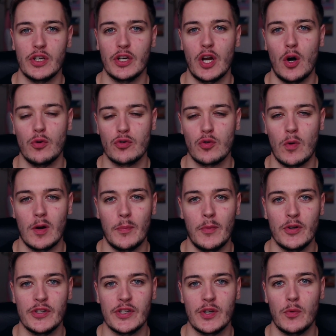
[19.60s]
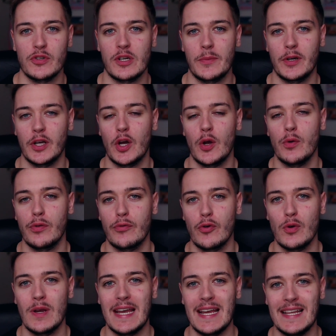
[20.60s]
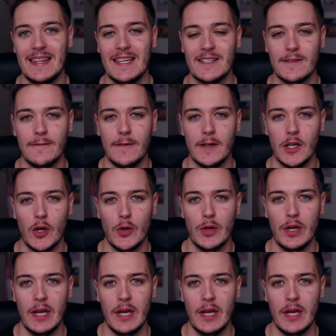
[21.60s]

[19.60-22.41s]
an ultra-wide monitor, which I'm going to go through in this video.